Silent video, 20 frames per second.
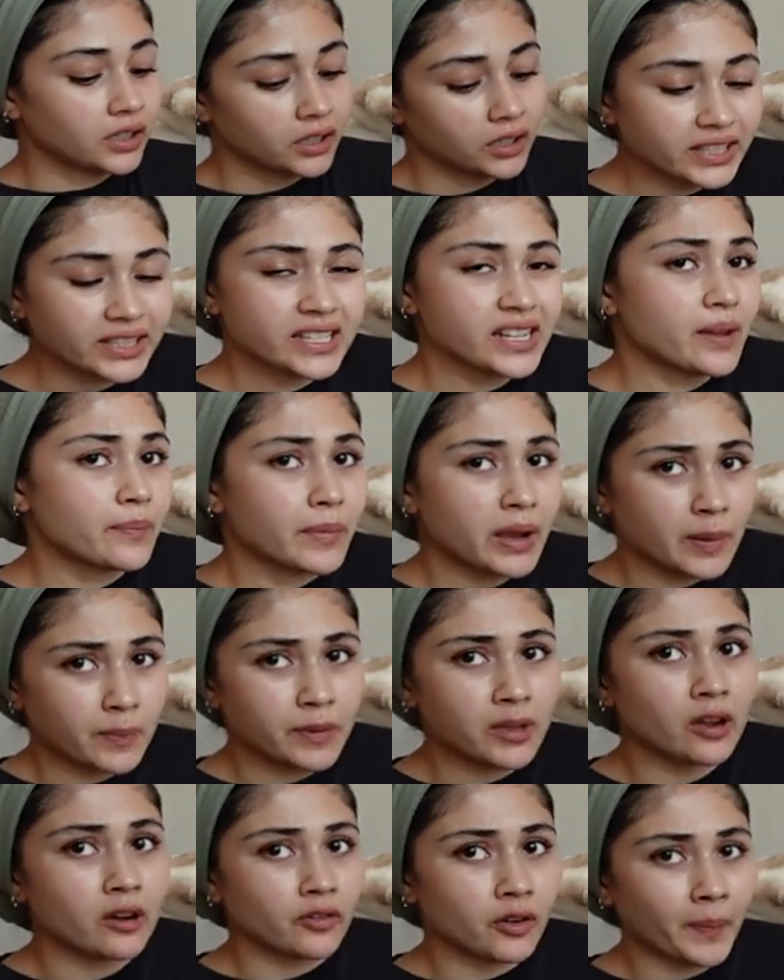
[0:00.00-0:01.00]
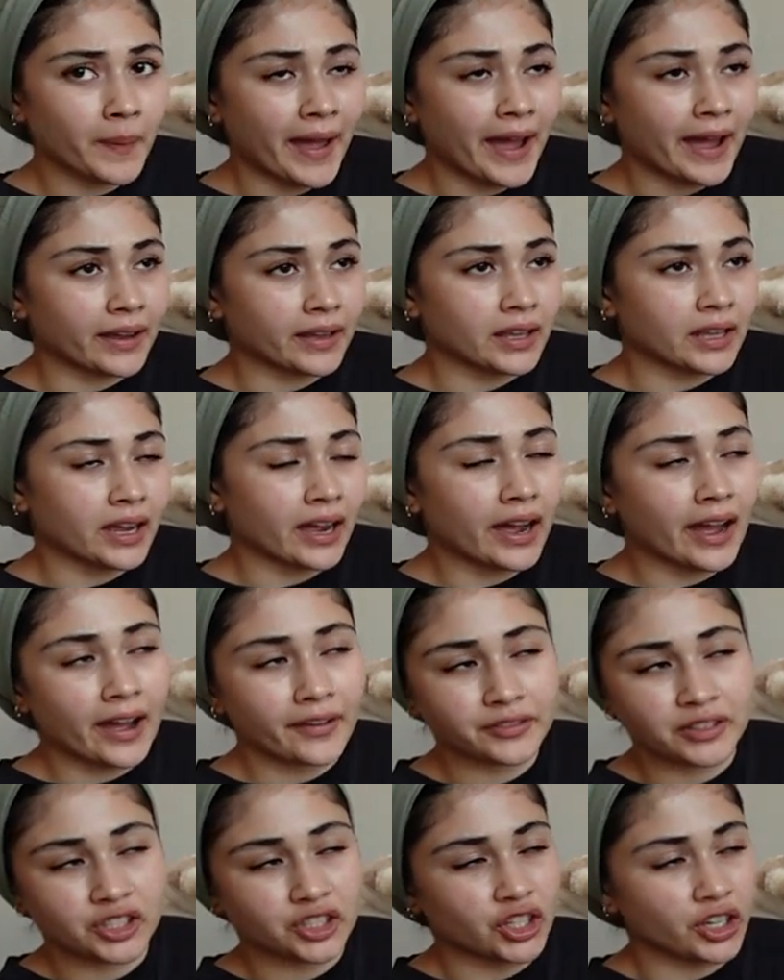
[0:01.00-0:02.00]
Honestly, I might be overpacking. I
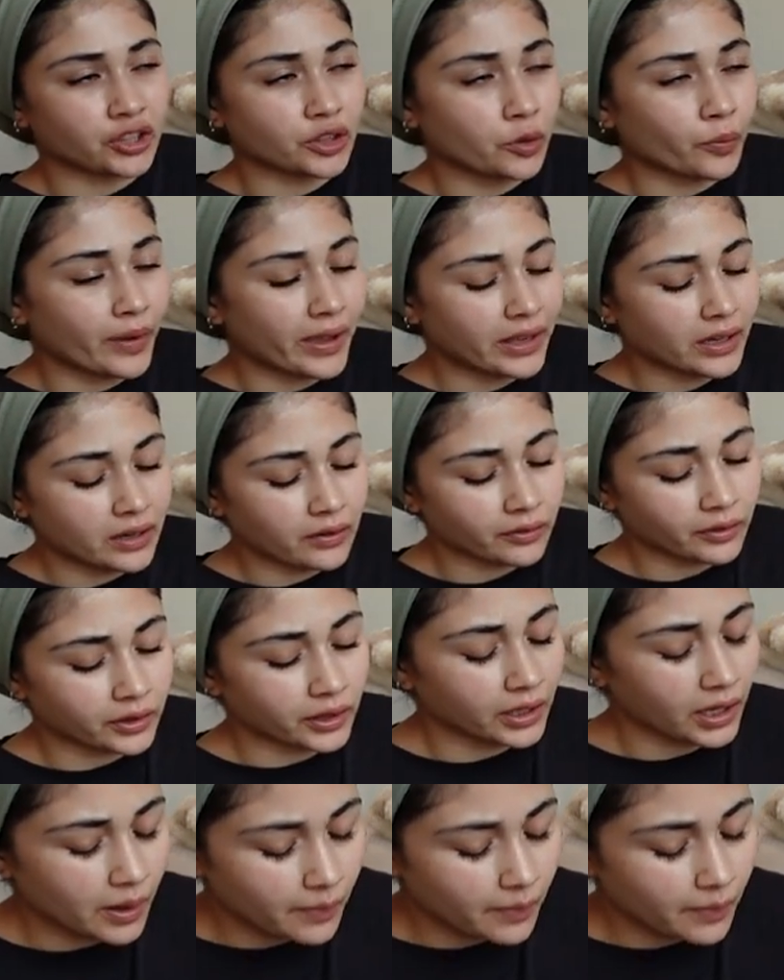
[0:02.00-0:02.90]
have to check the weight and everything.